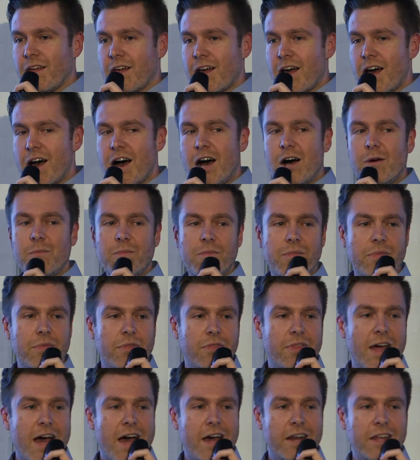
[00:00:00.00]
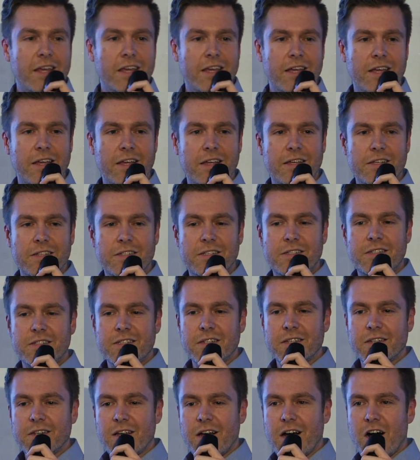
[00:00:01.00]
That
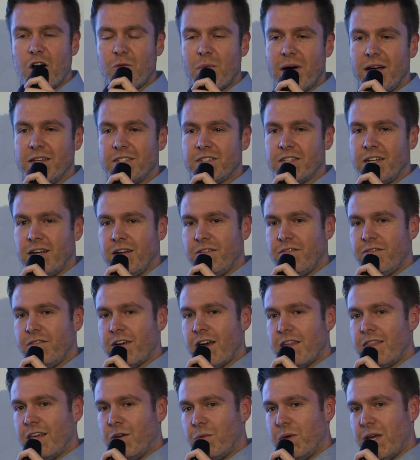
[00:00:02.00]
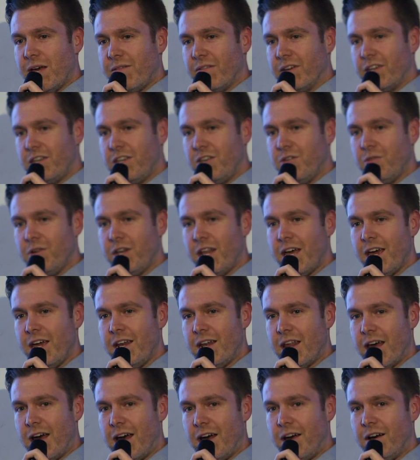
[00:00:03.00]
is all my stuff. I think we have a Q&A
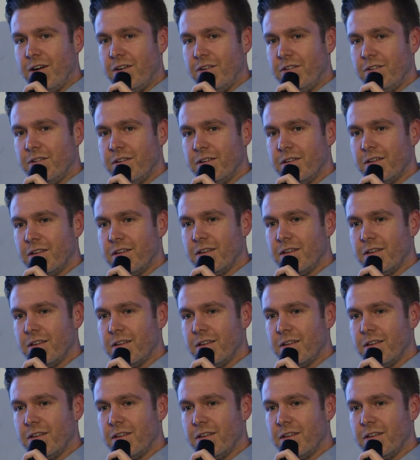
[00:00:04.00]
now.